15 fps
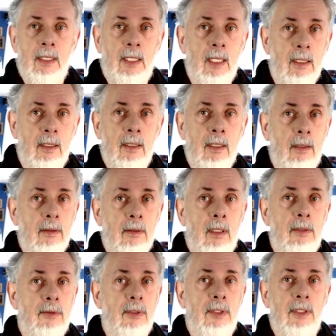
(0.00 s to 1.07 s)
to get another one
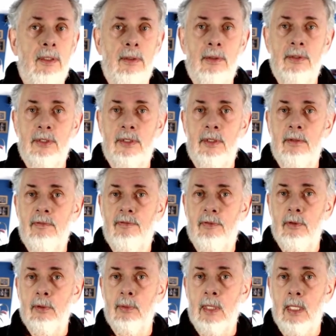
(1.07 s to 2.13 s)
hundred years to
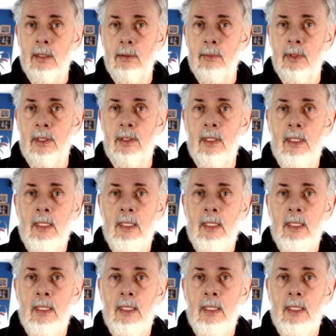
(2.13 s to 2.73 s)
fool around with,